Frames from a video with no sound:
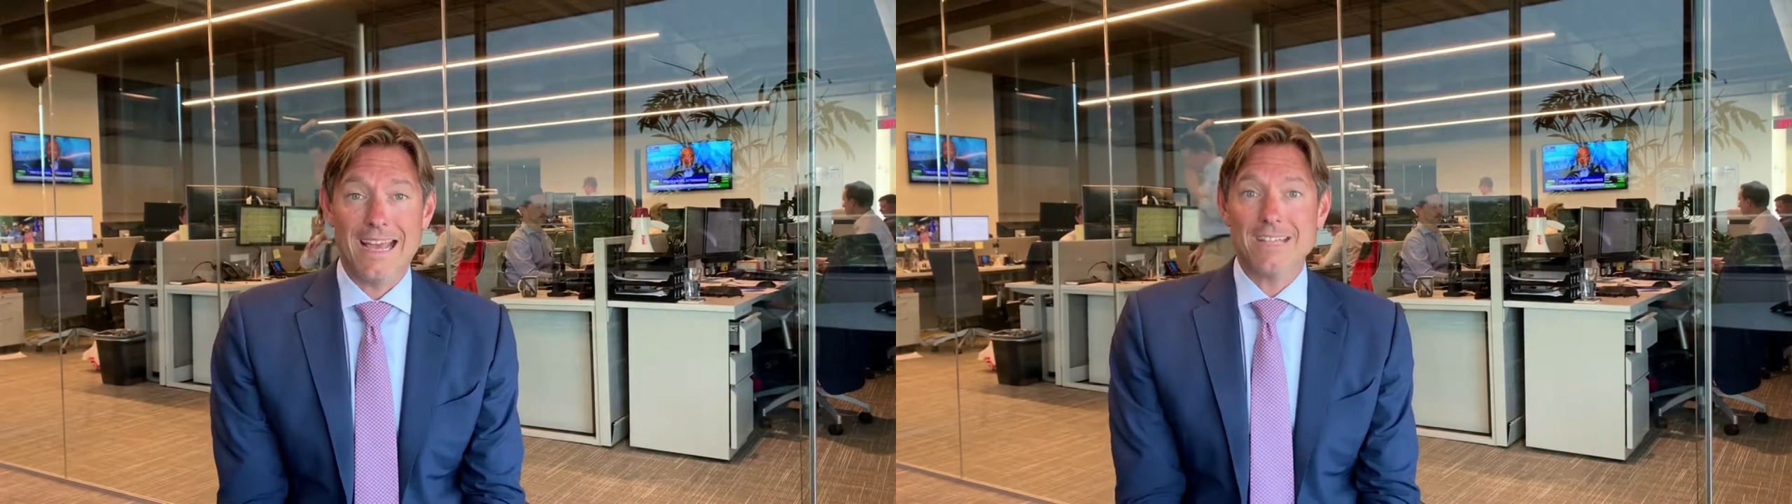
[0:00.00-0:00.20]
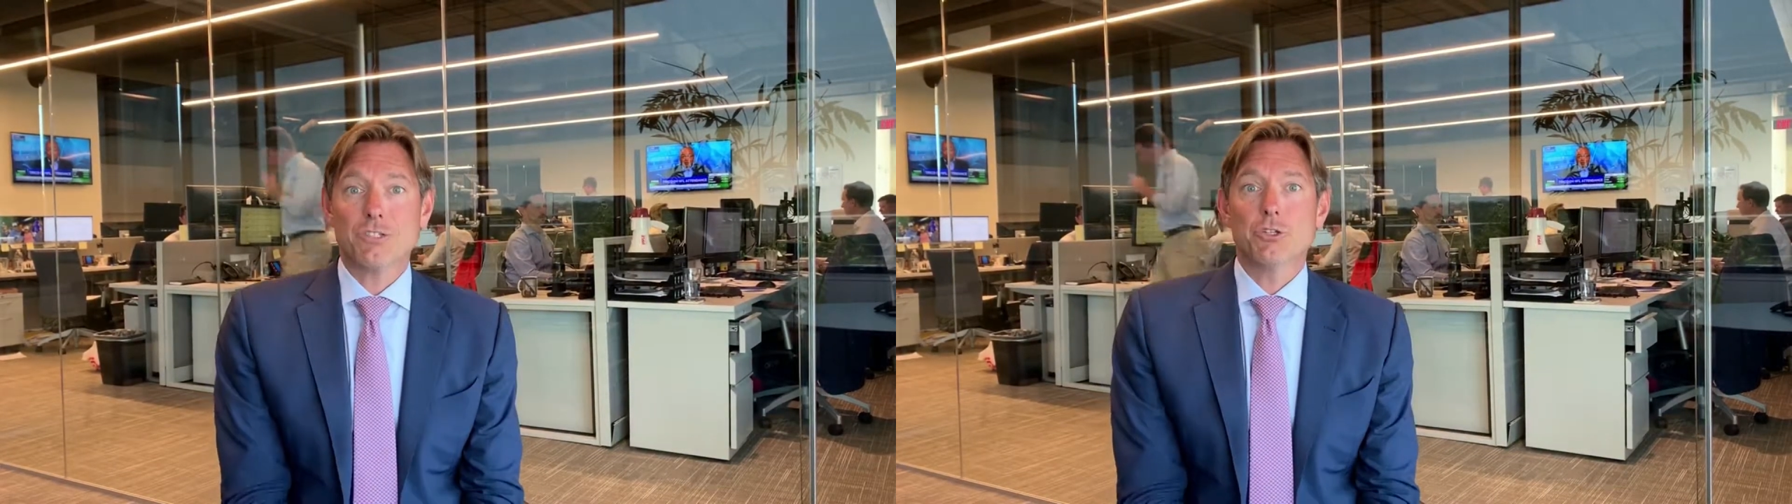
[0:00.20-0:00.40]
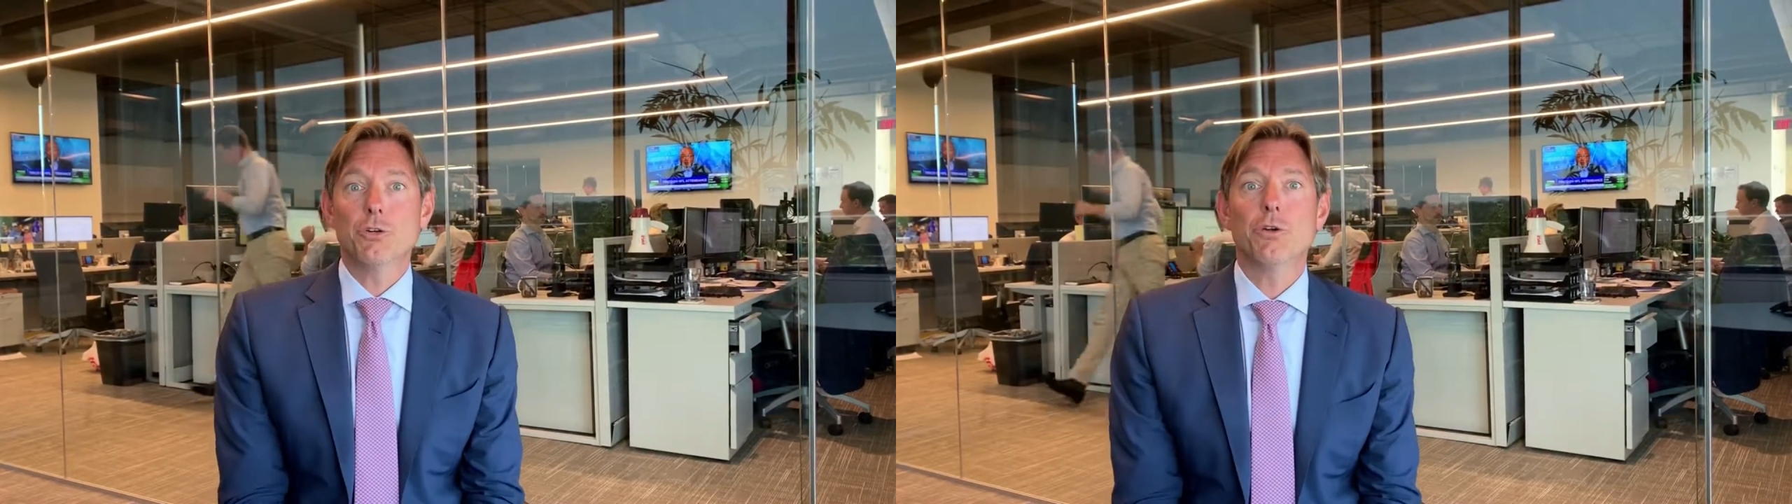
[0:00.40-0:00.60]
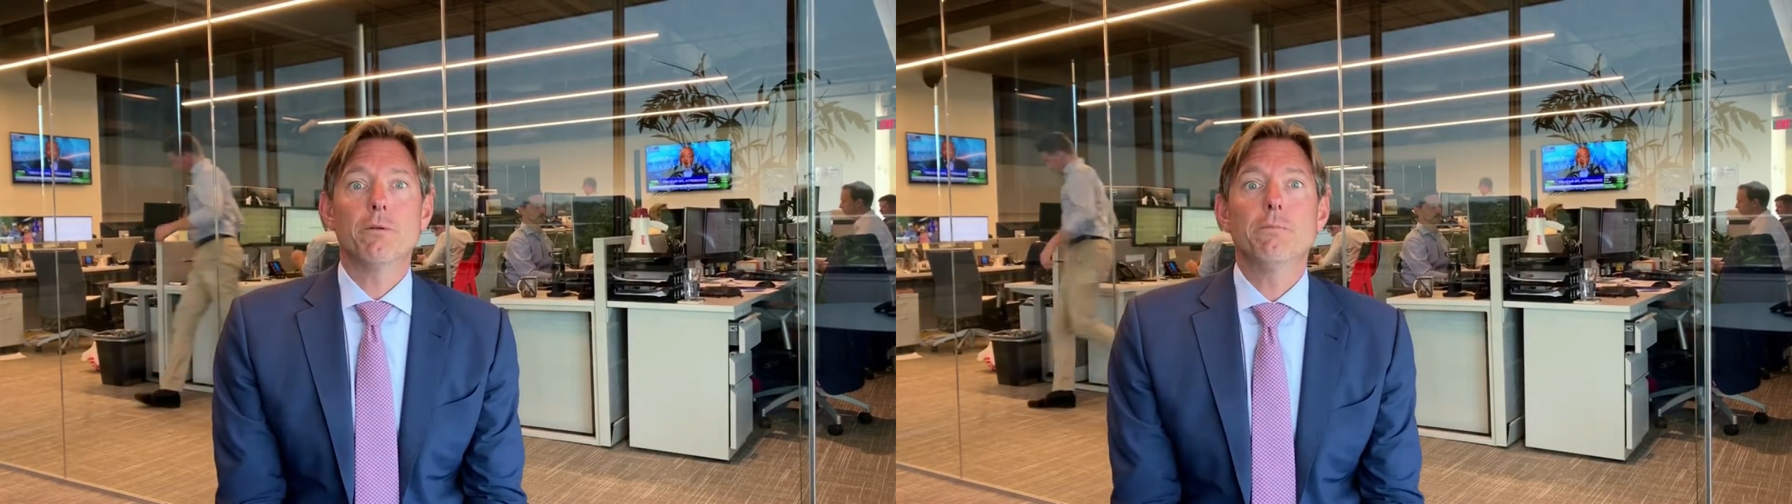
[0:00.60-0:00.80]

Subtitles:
as good or